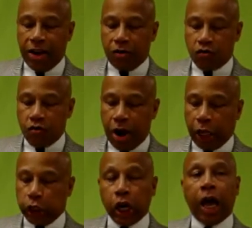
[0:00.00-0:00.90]
a
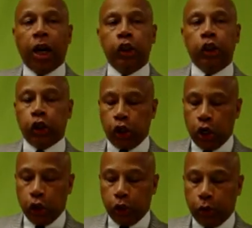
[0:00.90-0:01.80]
direct challenge
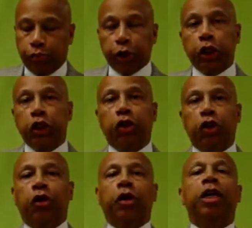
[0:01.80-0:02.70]
to British
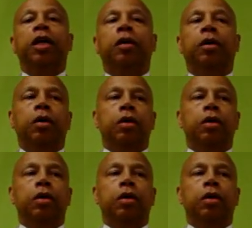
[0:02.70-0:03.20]
authority.